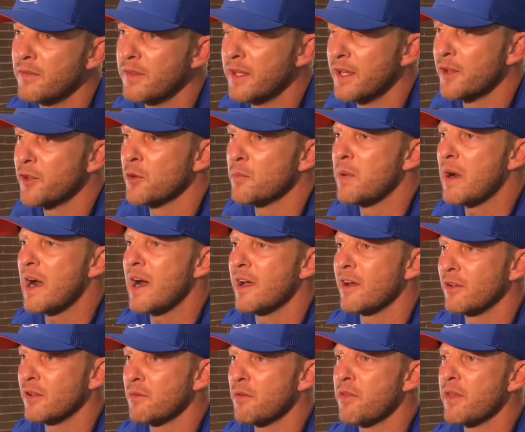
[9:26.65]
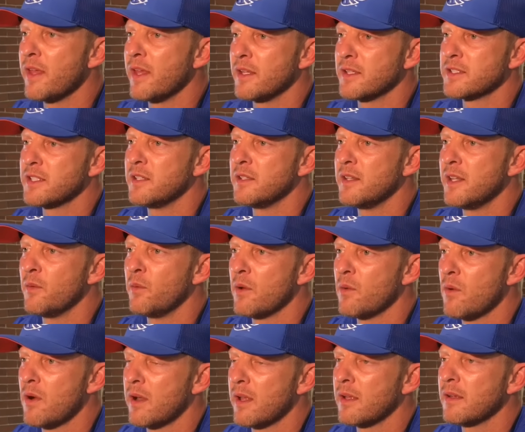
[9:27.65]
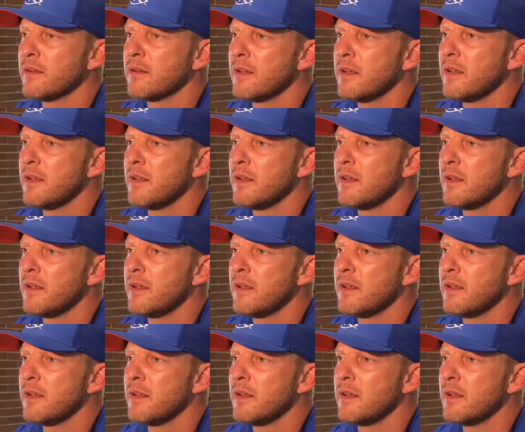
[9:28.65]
the other pile of things that, that we want to